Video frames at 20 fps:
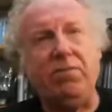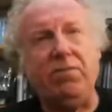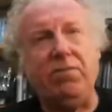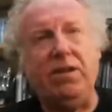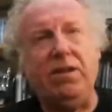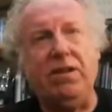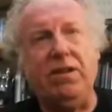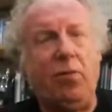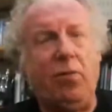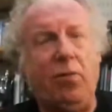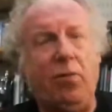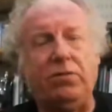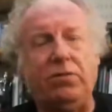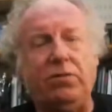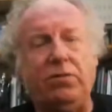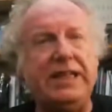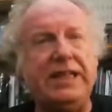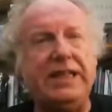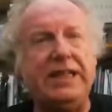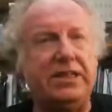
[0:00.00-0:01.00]
important
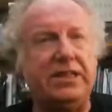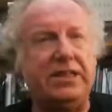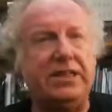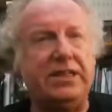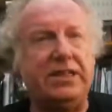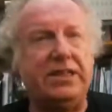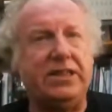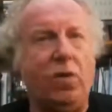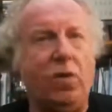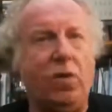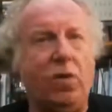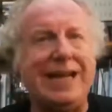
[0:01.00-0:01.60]
reasons why